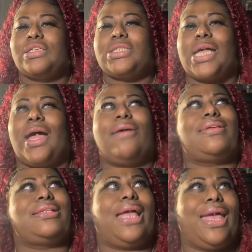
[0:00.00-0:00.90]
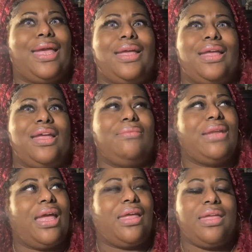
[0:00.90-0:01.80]
So I was like,
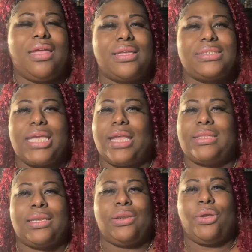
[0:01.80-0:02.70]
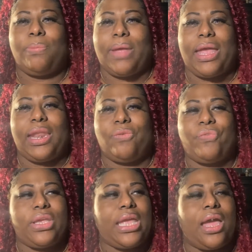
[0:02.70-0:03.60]
I'm not contacting nobody
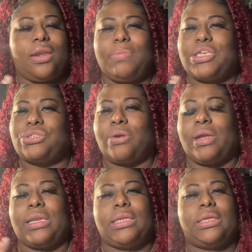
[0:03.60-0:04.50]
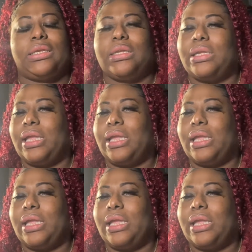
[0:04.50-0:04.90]
for y'all to be trying to